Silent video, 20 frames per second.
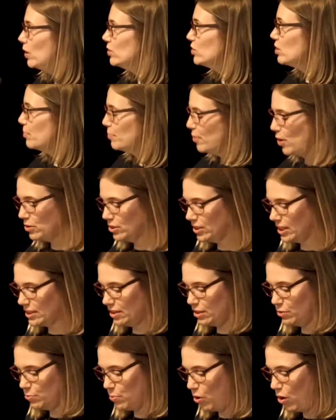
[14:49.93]
Once the
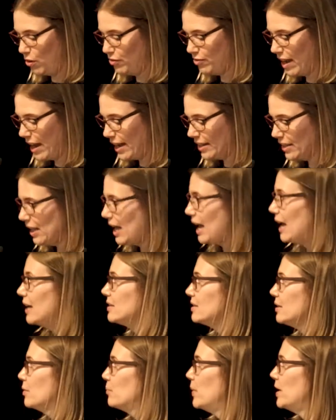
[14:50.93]
processes were all
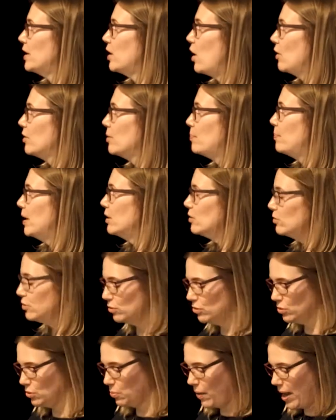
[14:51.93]
finalised and we got the build
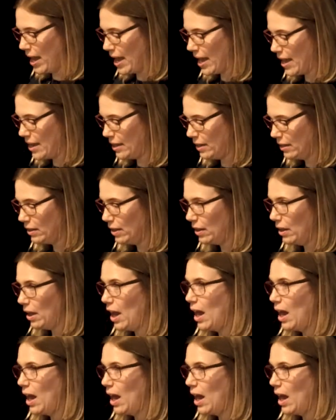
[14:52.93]
underway,